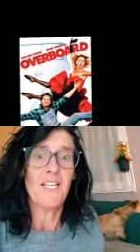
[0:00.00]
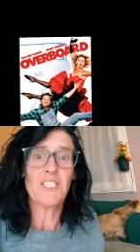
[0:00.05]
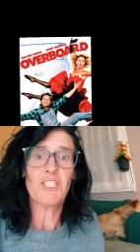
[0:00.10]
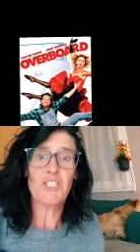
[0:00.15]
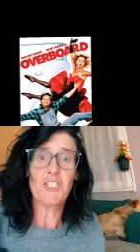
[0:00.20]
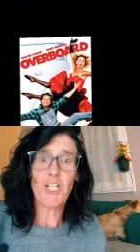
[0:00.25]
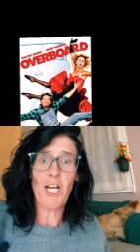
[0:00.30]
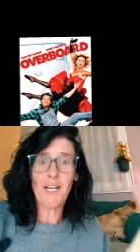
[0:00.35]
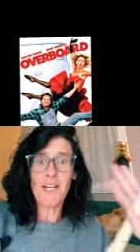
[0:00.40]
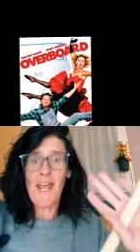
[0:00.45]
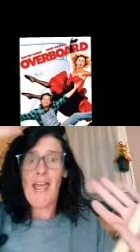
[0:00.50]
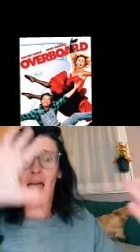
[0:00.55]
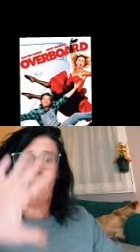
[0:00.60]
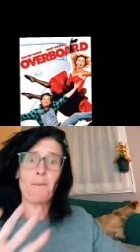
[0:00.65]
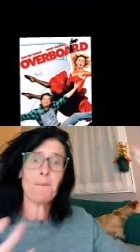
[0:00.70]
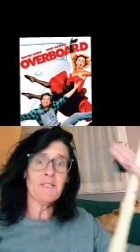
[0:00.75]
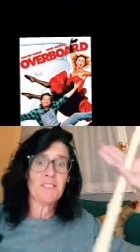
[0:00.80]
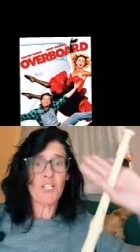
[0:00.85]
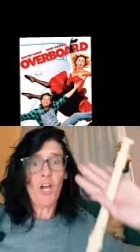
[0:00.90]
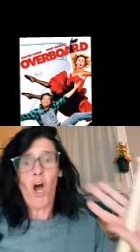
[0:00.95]
Judd
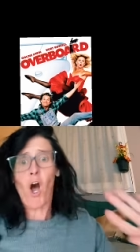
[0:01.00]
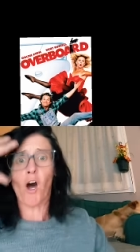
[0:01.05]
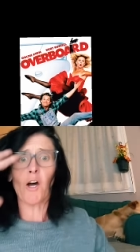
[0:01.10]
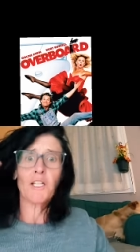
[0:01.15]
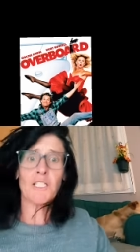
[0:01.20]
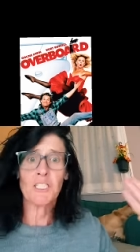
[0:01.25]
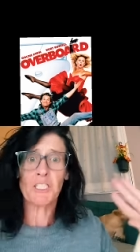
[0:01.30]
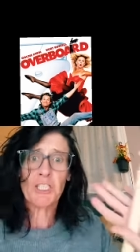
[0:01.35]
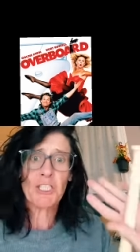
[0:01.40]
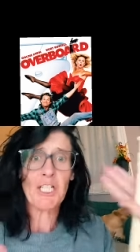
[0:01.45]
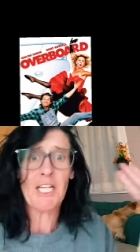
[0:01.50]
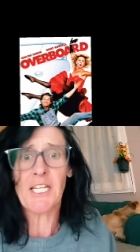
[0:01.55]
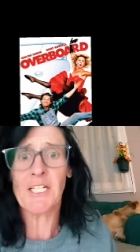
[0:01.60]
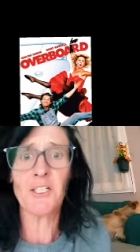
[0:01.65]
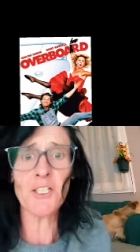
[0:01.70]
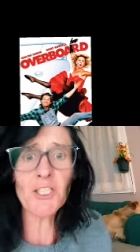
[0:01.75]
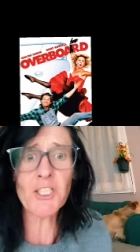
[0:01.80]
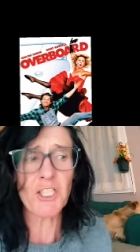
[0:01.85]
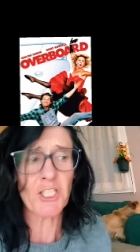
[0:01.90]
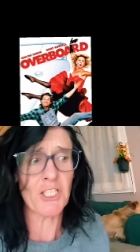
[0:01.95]
Apatowish
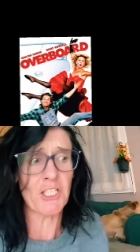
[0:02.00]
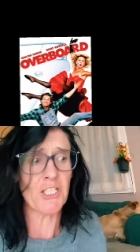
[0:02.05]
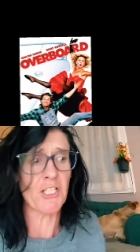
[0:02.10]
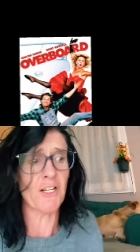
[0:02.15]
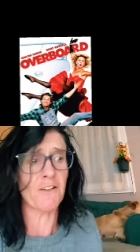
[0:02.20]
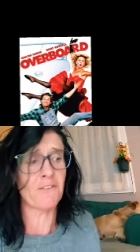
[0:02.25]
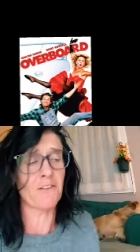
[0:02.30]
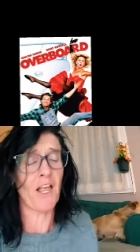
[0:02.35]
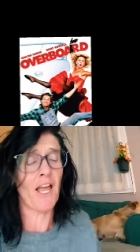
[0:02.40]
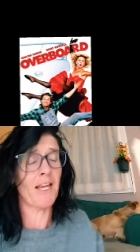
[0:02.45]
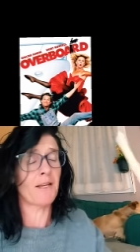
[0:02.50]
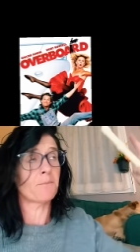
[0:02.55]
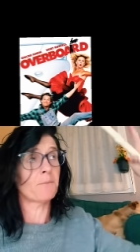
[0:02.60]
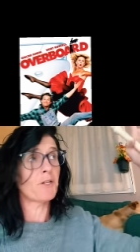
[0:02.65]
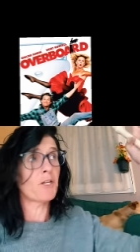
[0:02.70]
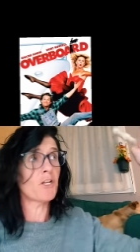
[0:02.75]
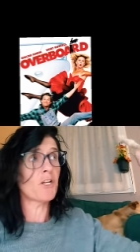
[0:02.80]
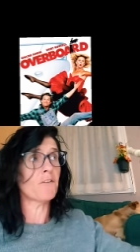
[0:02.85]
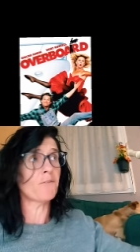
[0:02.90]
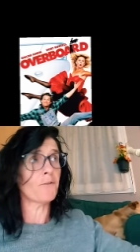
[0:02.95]
energy of like
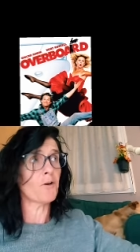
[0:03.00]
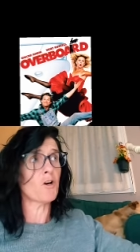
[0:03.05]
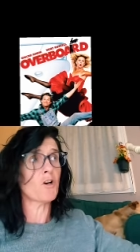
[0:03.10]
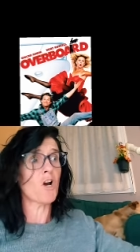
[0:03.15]
beautiful